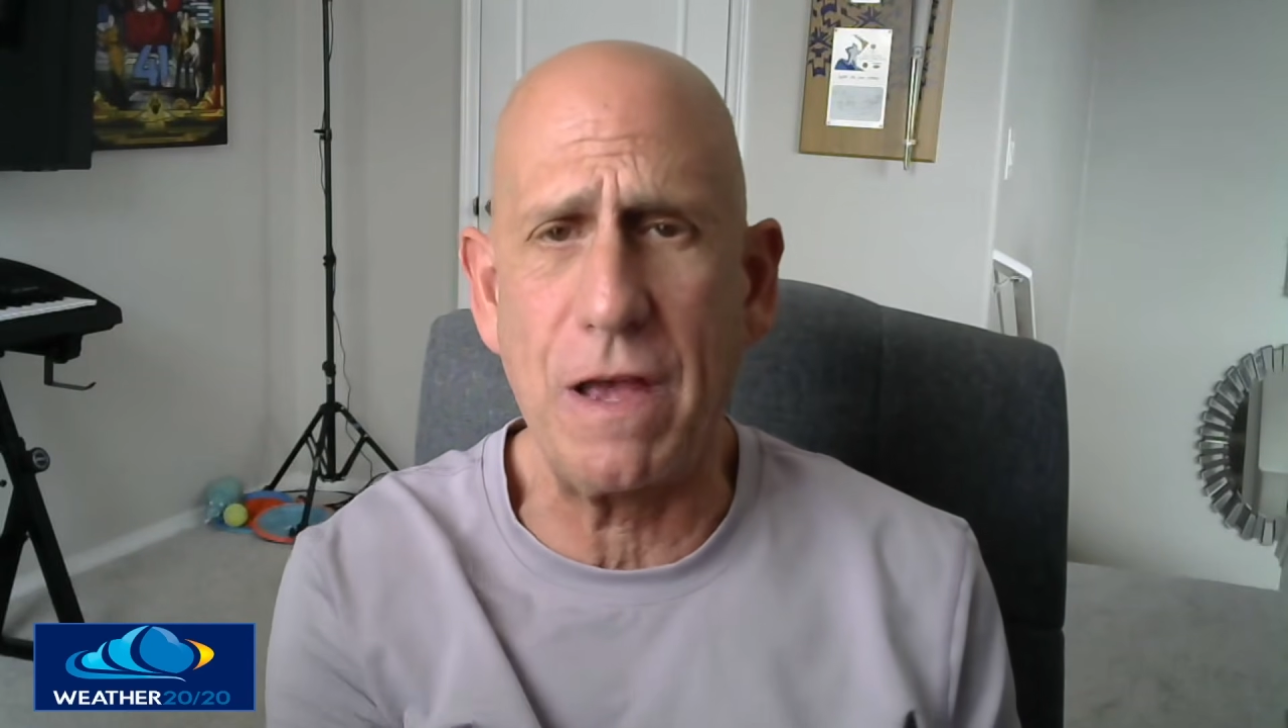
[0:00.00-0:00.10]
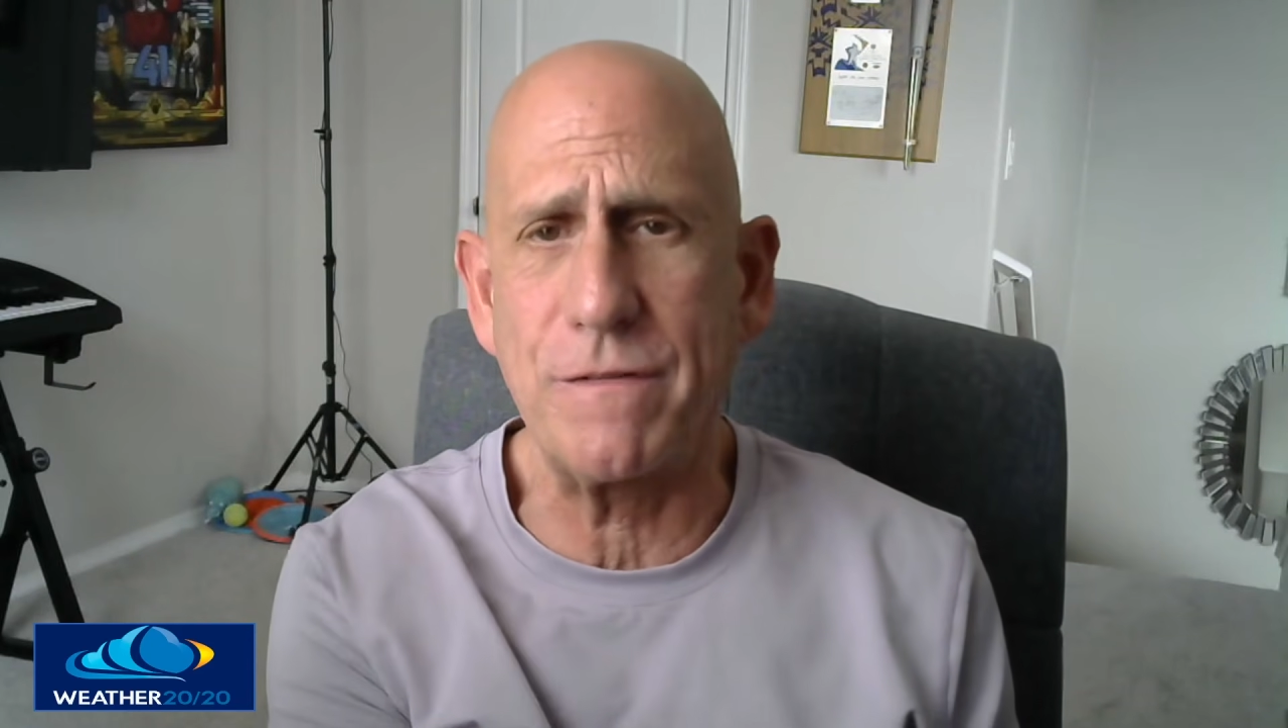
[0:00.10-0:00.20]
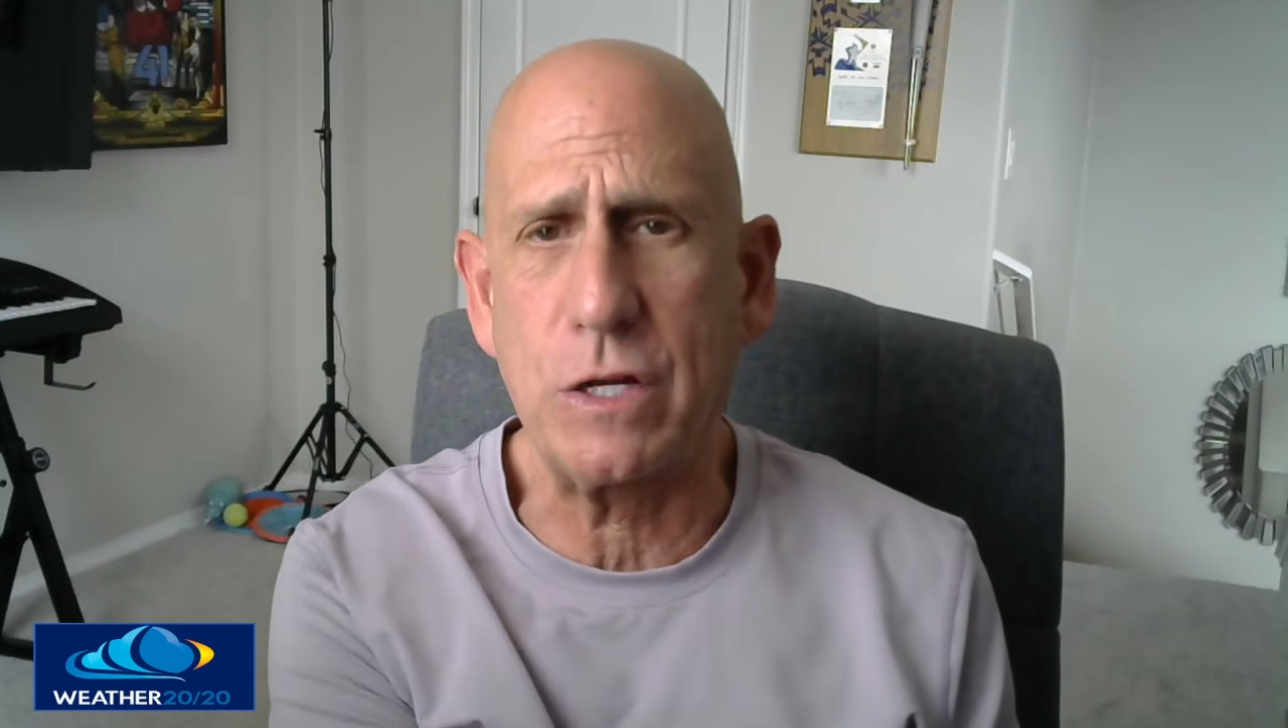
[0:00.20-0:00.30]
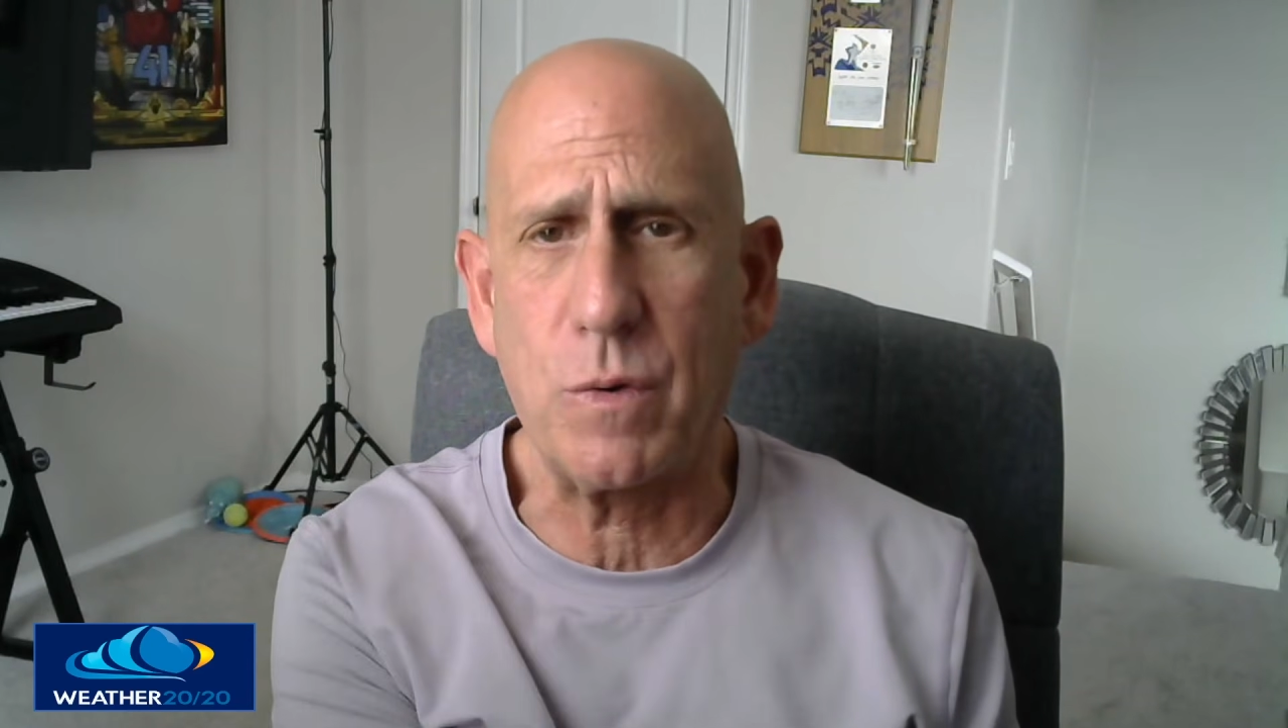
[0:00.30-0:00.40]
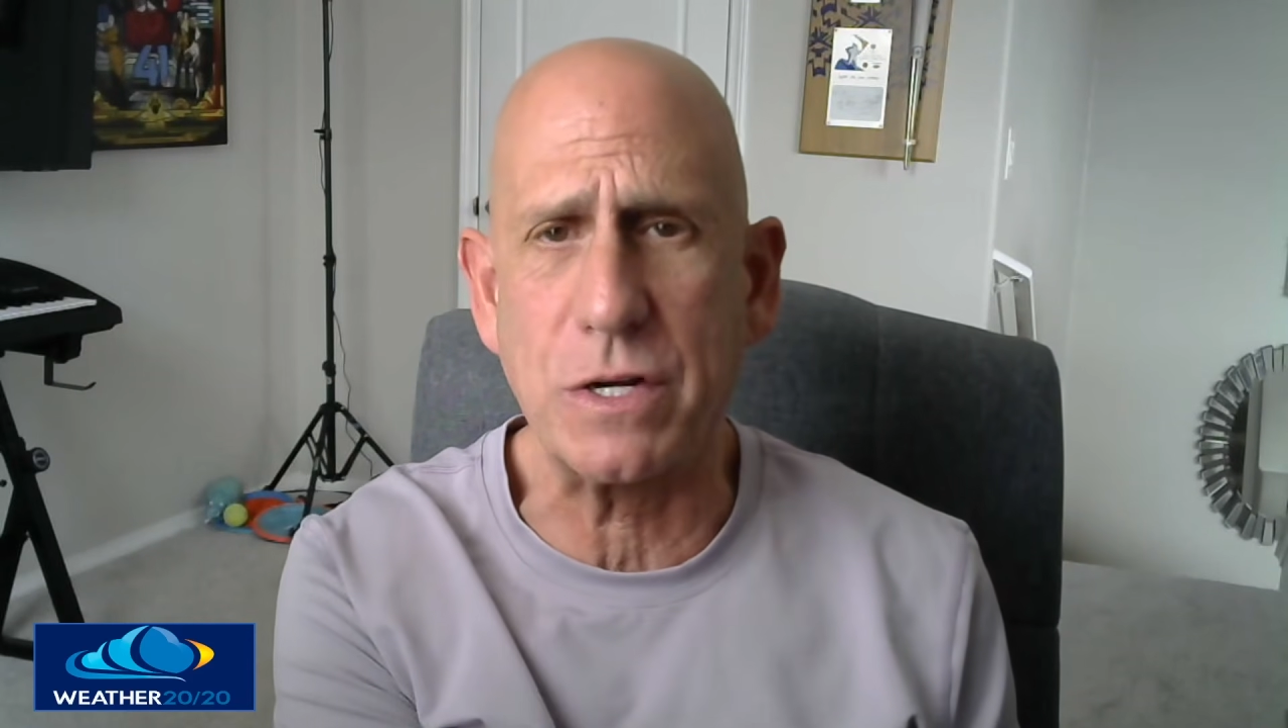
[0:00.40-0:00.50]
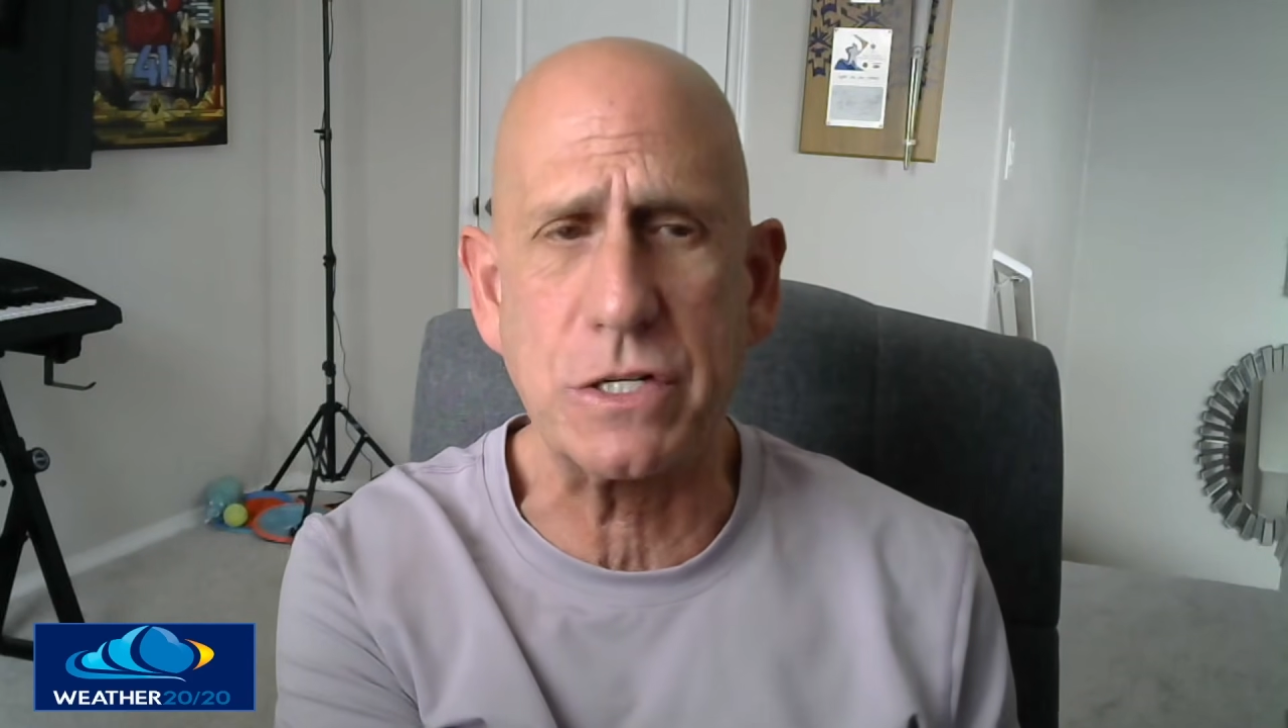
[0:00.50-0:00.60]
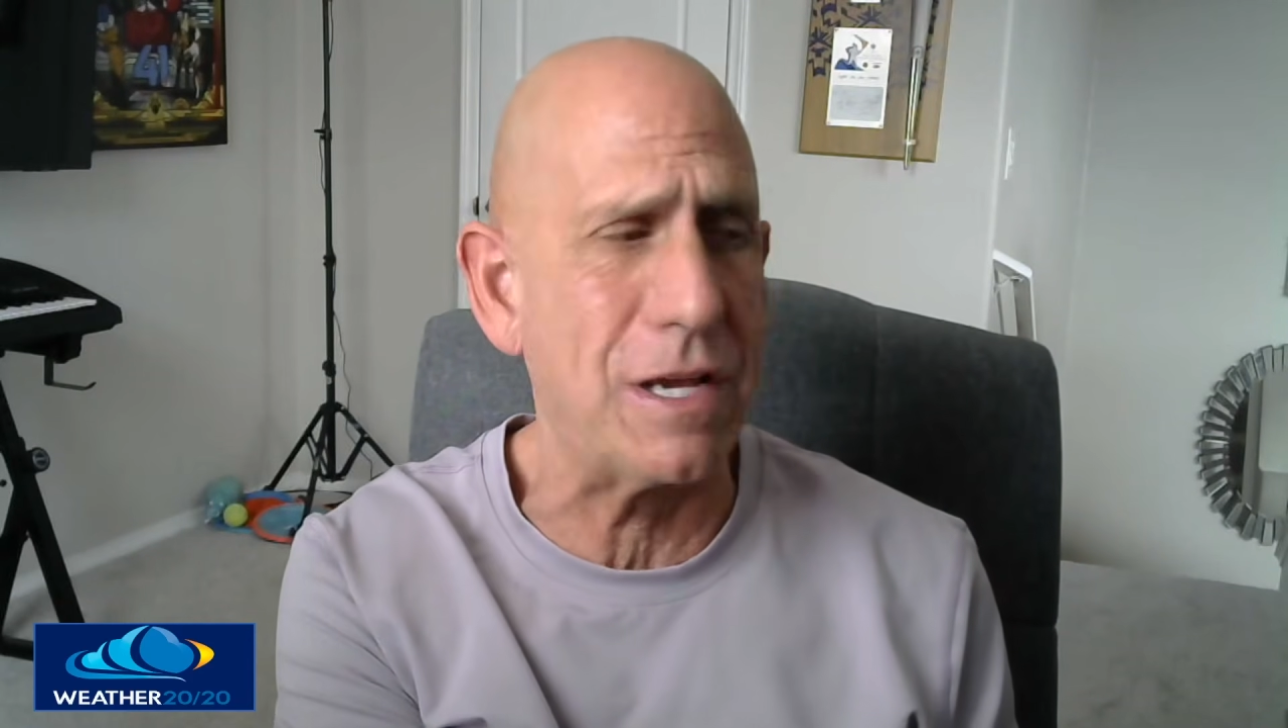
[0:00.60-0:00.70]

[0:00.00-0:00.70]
have any questions.